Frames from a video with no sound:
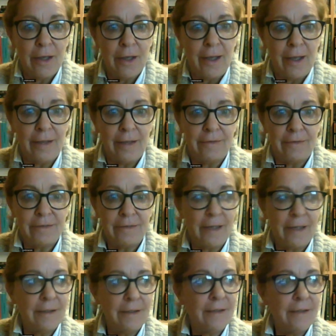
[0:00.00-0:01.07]
and
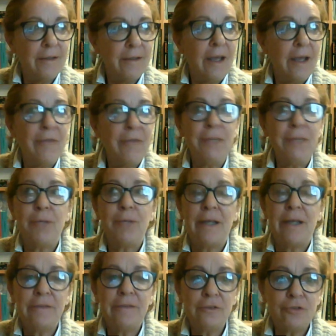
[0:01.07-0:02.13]
having
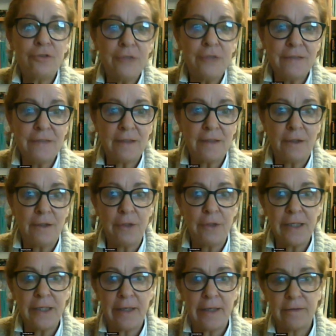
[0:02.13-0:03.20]
planted trees and
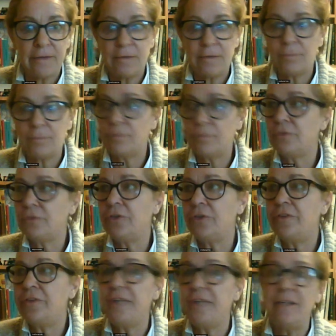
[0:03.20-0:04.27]
looking at just
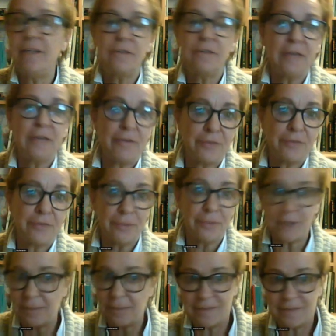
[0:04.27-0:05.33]
things that I've
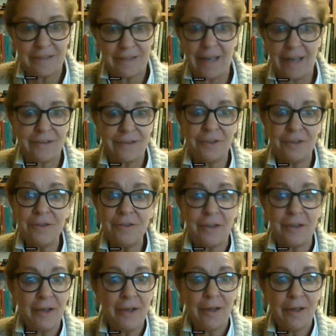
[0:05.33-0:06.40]
sometimes scattered
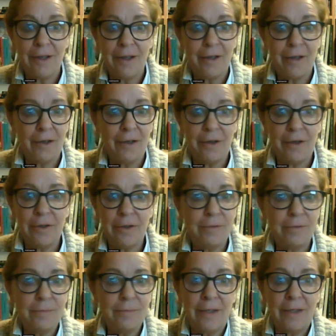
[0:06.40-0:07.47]

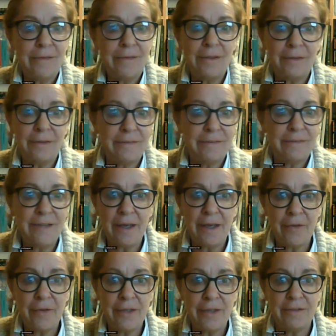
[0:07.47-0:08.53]
and see how
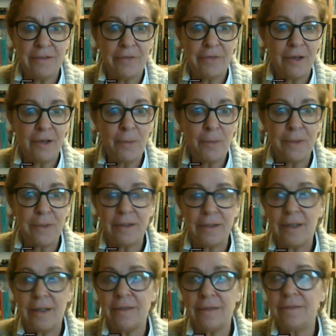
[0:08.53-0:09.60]
they develop
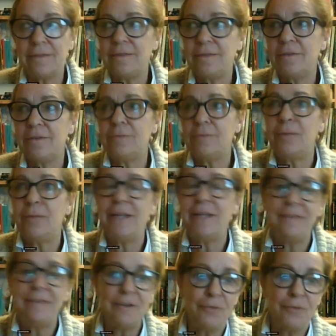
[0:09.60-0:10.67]
and
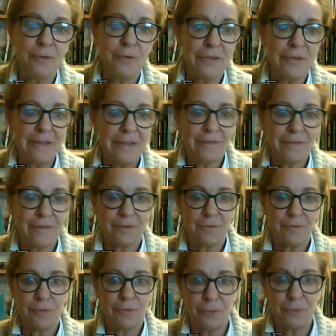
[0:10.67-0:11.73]
planting a few things that
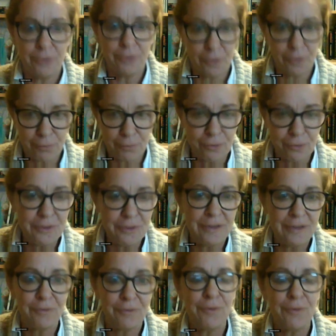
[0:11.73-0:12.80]
root, uprooting
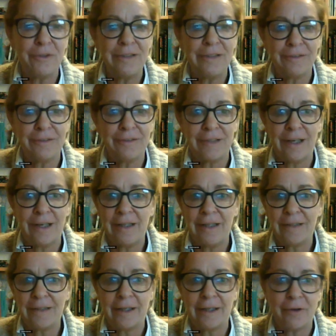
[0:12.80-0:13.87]
a few things that I
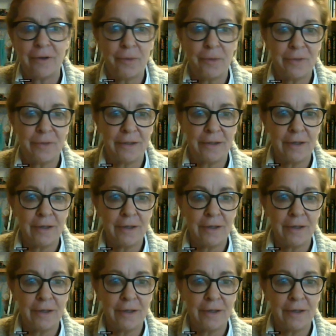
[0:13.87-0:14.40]
like herbs and